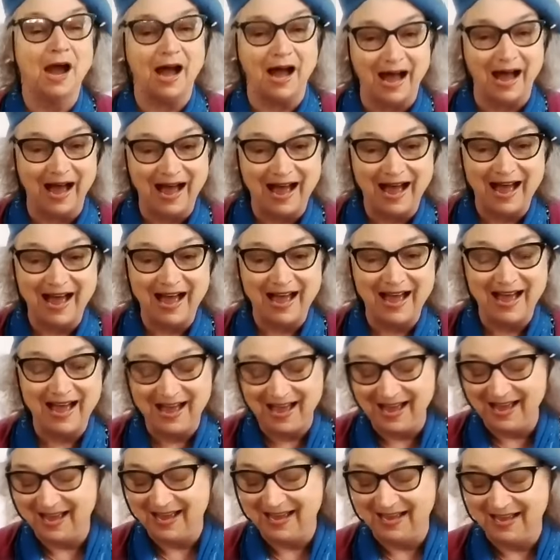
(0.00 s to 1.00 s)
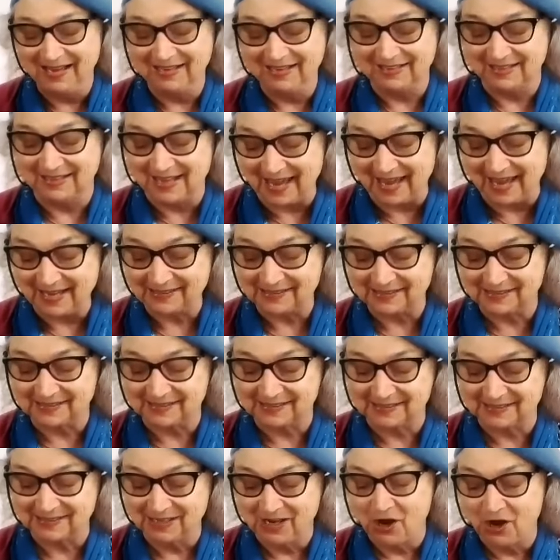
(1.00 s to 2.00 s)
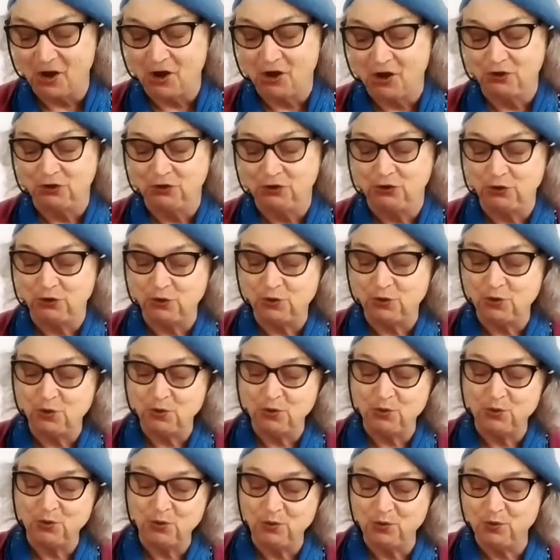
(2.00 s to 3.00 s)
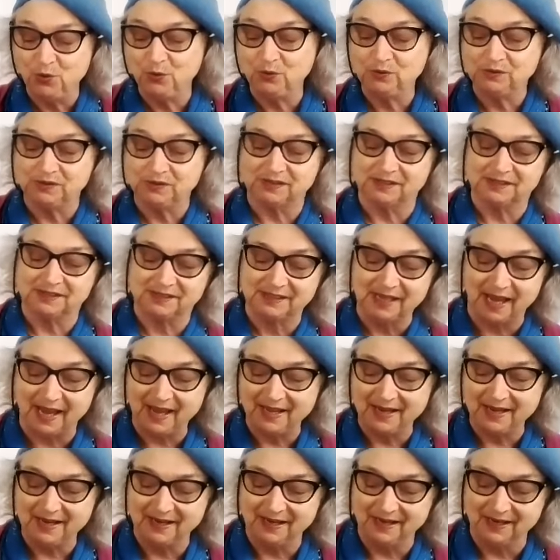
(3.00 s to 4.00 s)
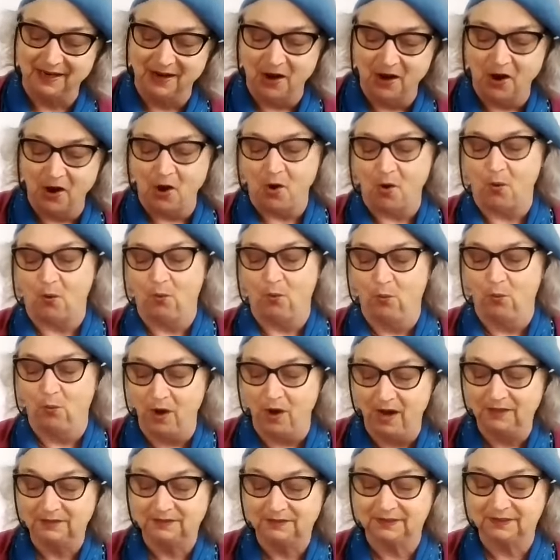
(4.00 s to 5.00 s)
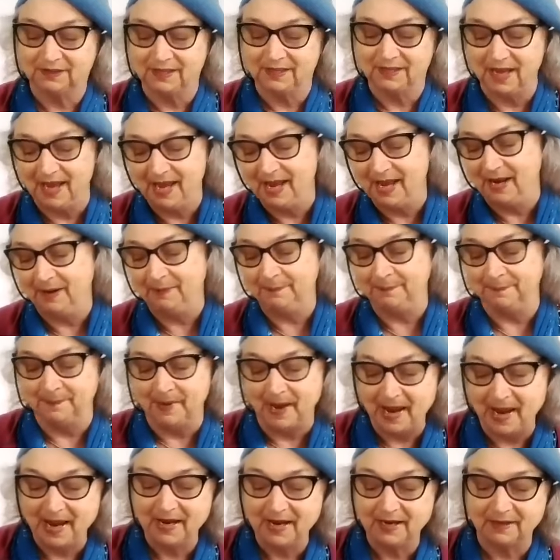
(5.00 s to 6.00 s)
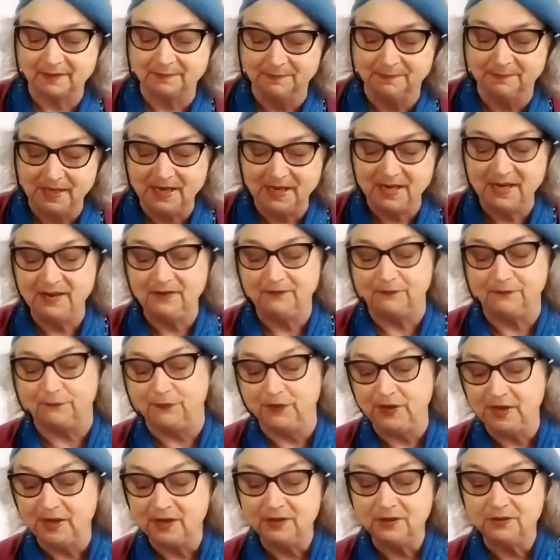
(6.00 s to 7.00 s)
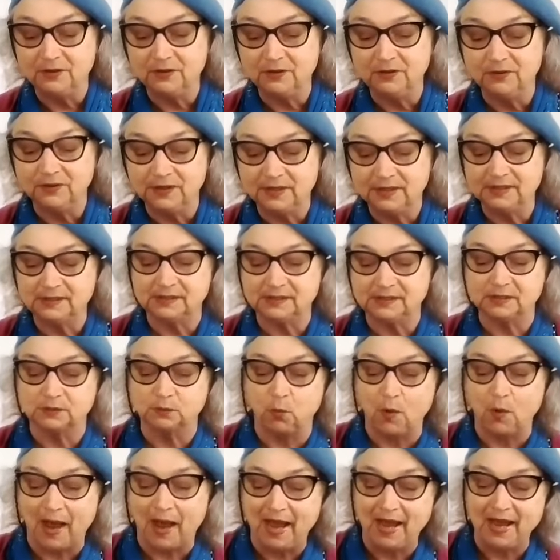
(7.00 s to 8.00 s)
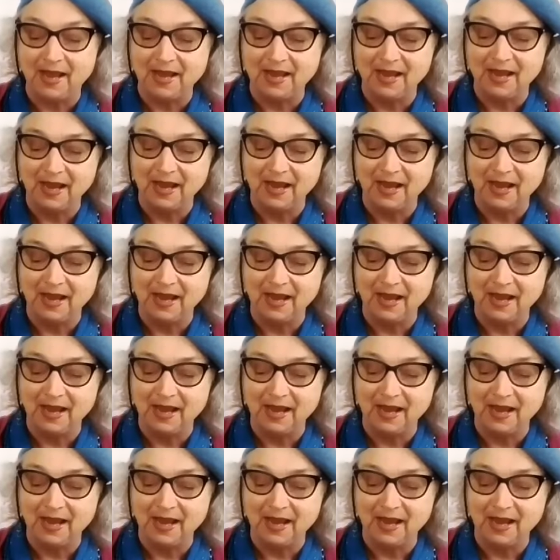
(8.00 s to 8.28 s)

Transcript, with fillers: I guess you say, what can make me feel this way?